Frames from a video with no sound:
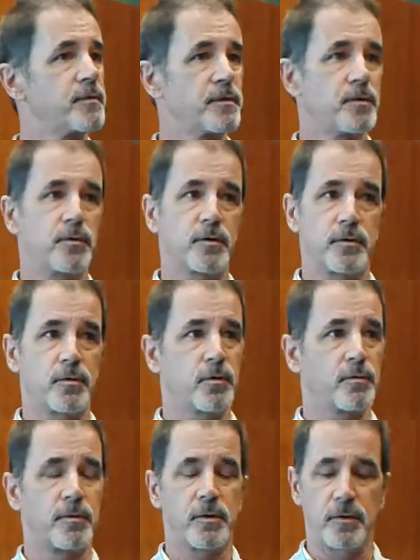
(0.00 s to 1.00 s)
with you,
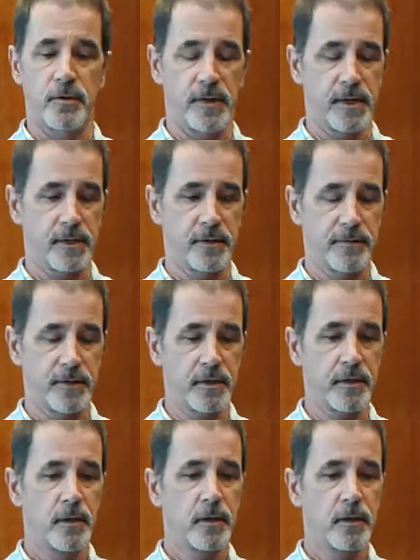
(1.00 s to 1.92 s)
or that kind of thing.